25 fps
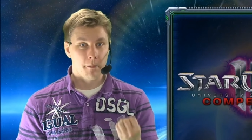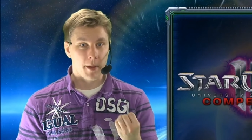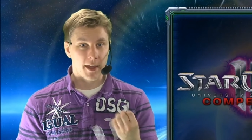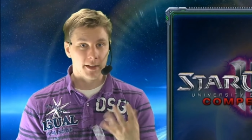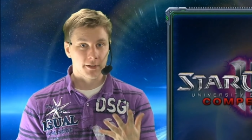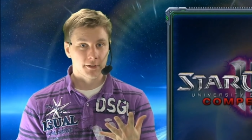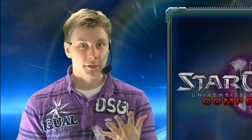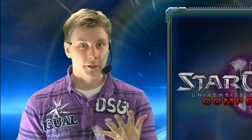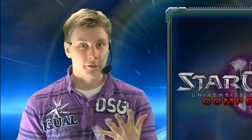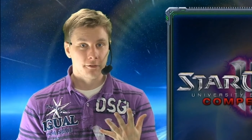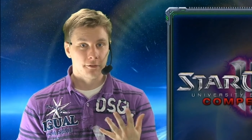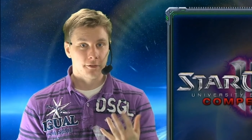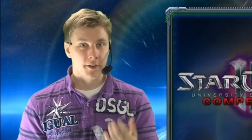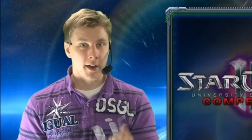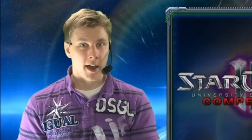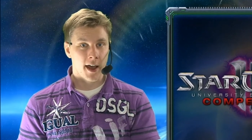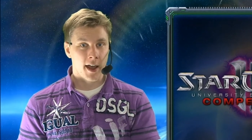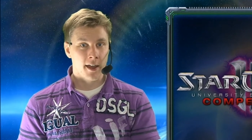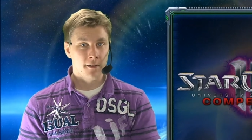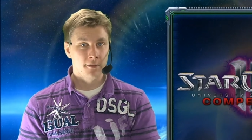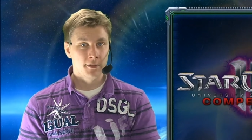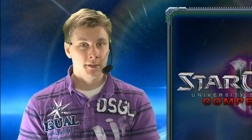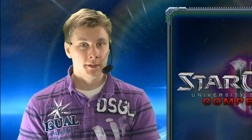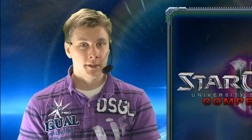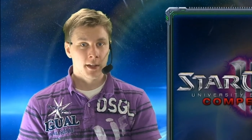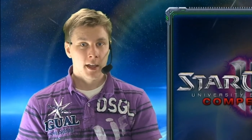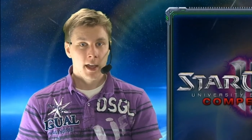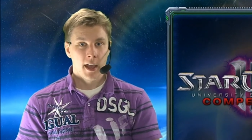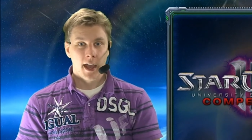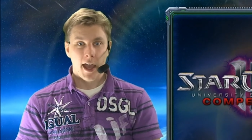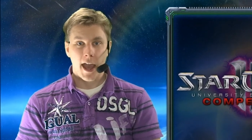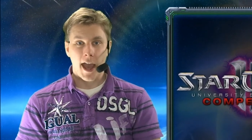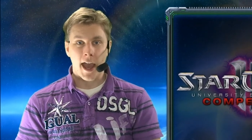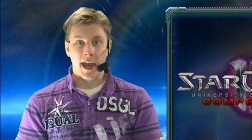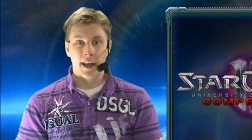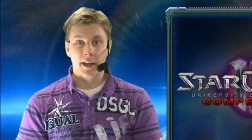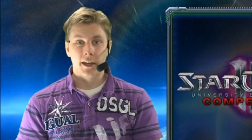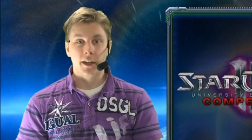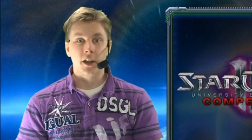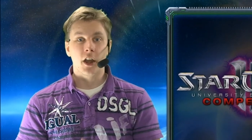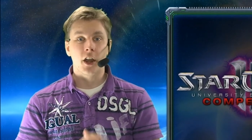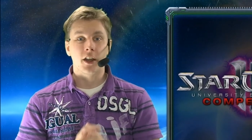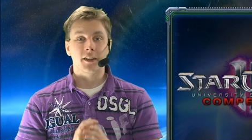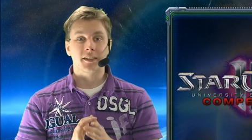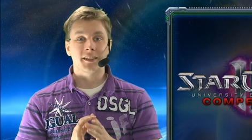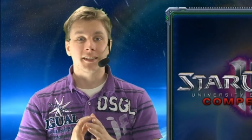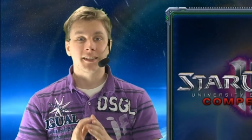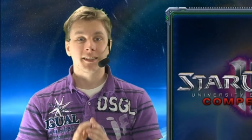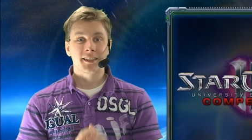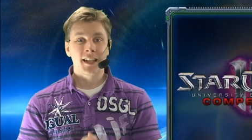best of fives, and
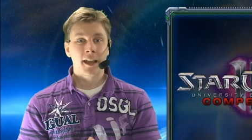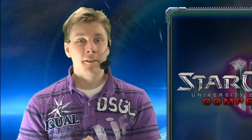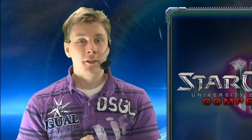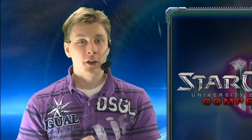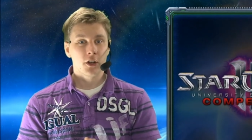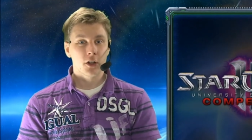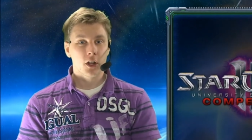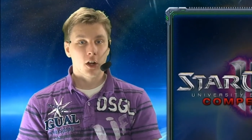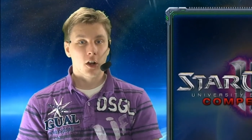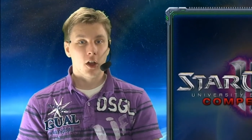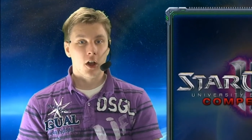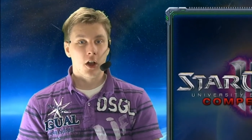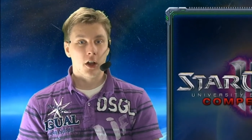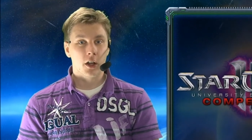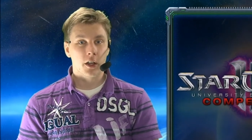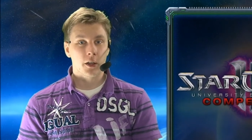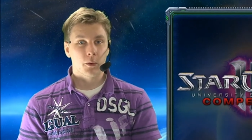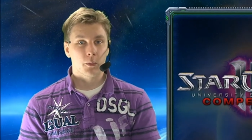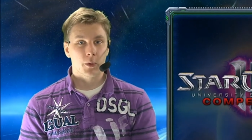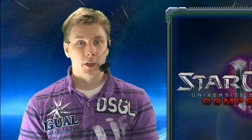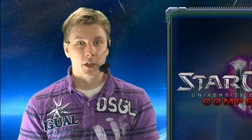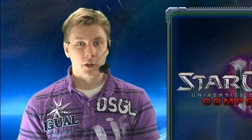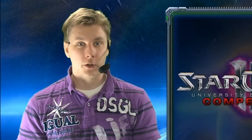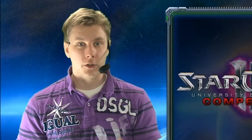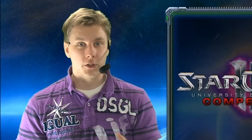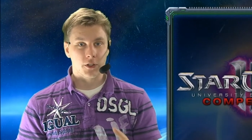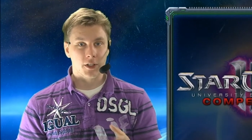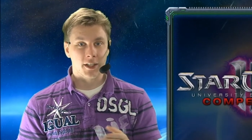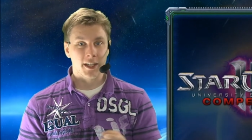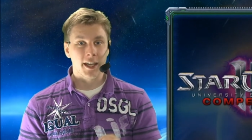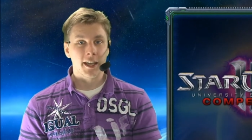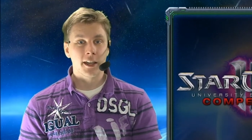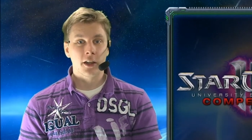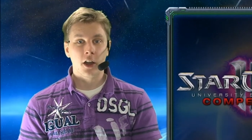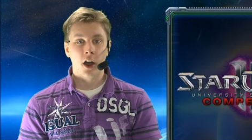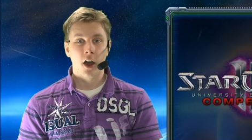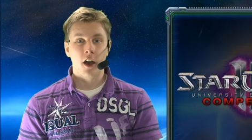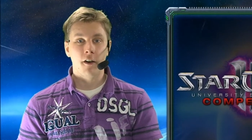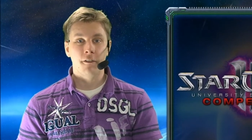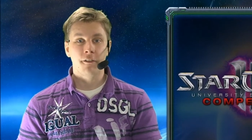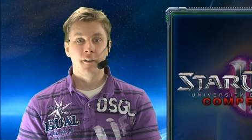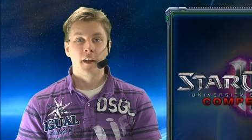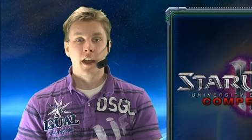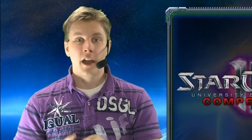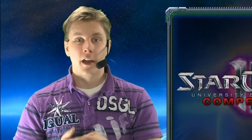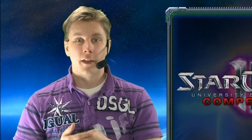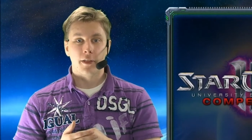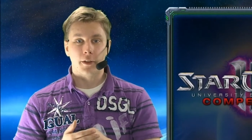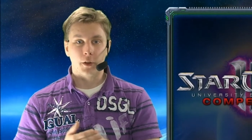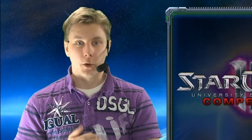at seven o'clock, we're going to kick off
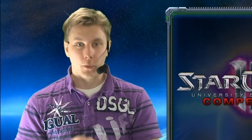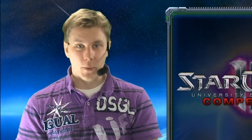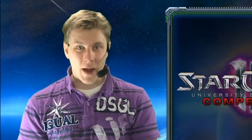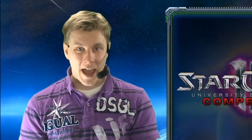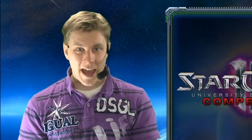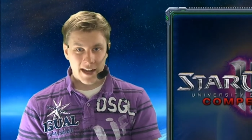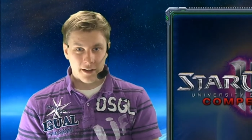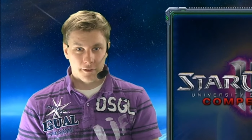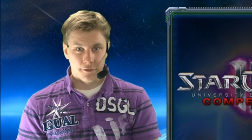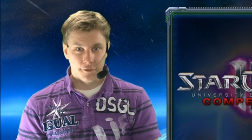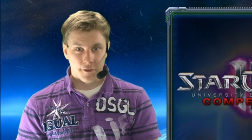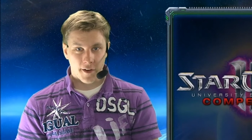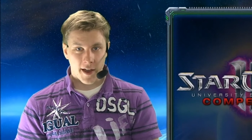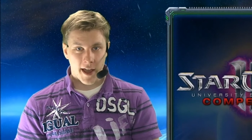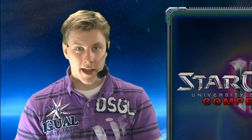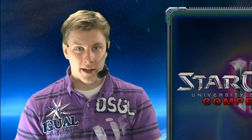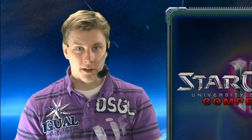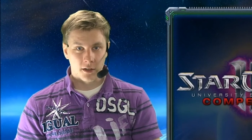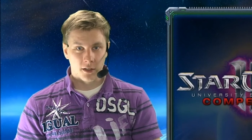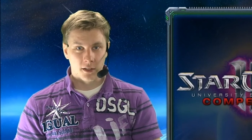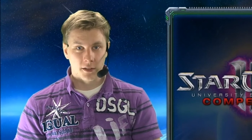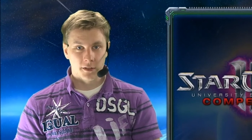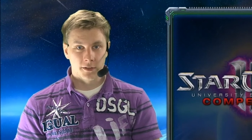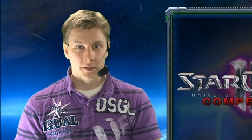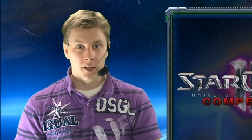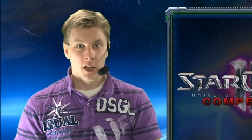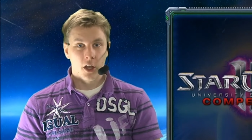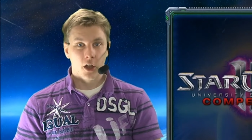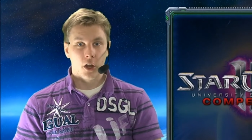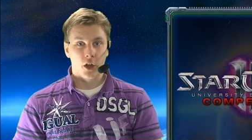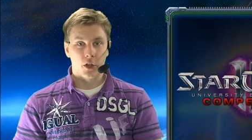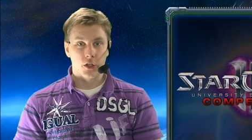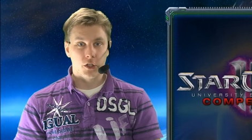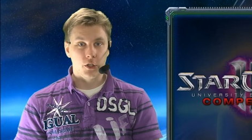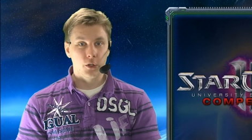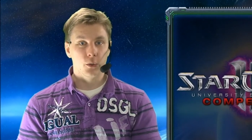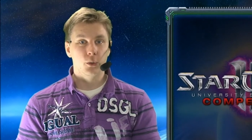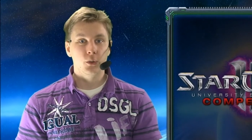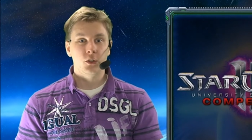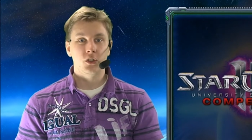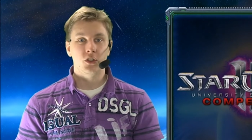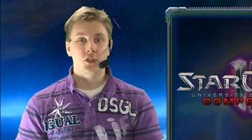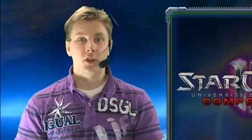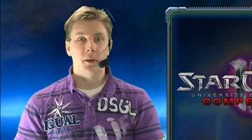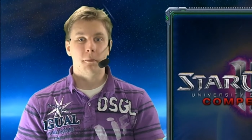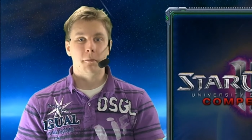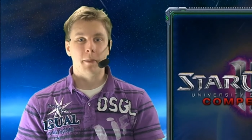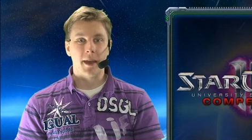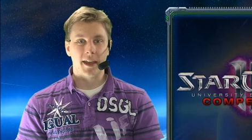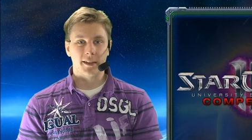the grand finals, a
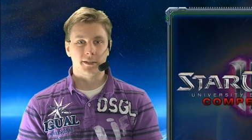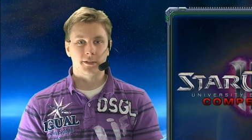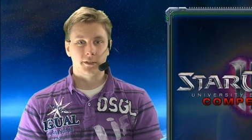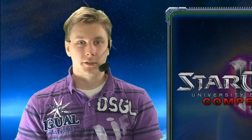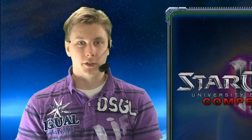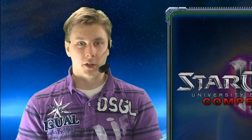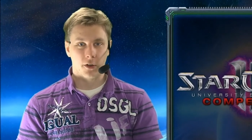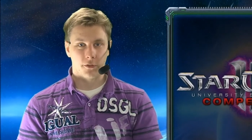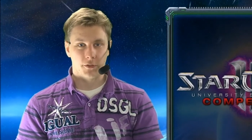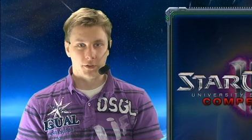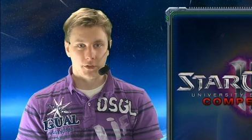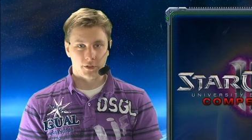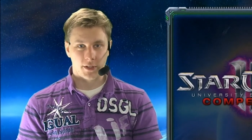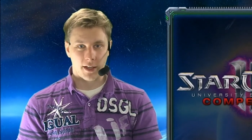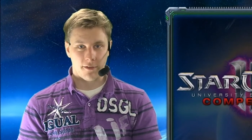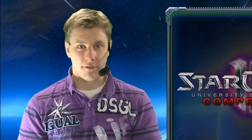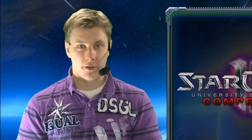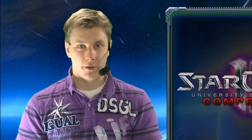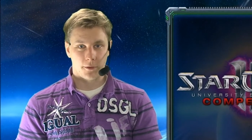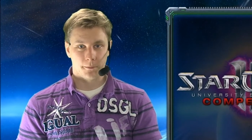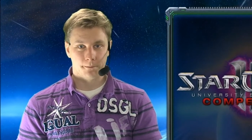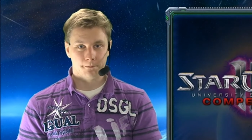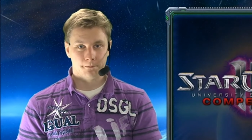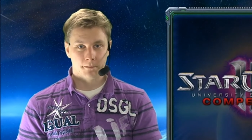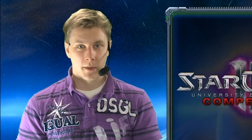huge best of seven.